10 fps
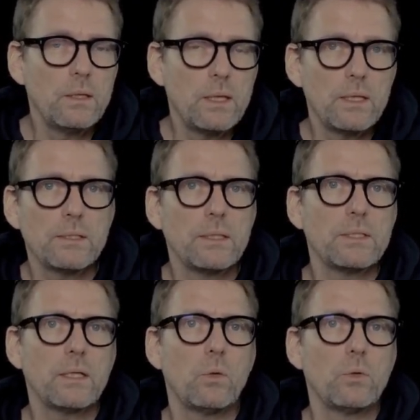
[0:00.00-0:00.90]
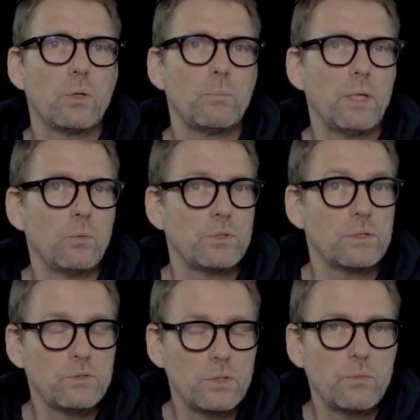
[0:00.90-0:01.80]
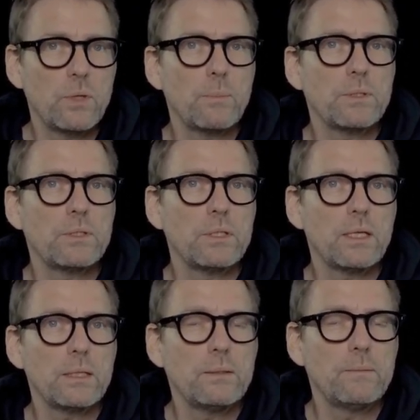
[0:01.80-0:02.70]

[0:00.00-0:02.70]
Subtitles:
and as I said, also play with the 3 parameters again.